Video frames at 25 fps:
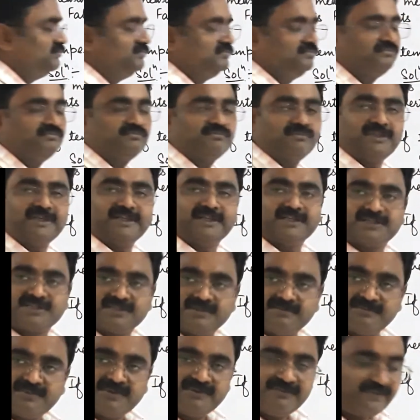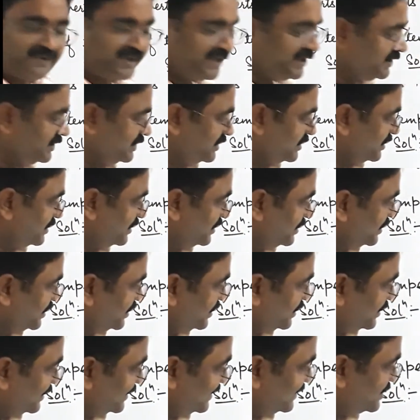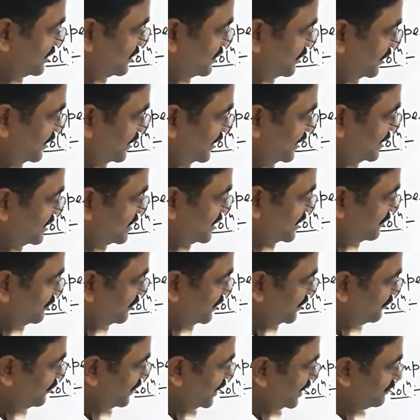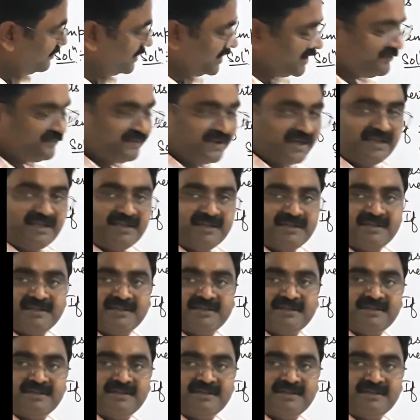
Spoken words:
Let us simplify it. This 30 is simplified by 5.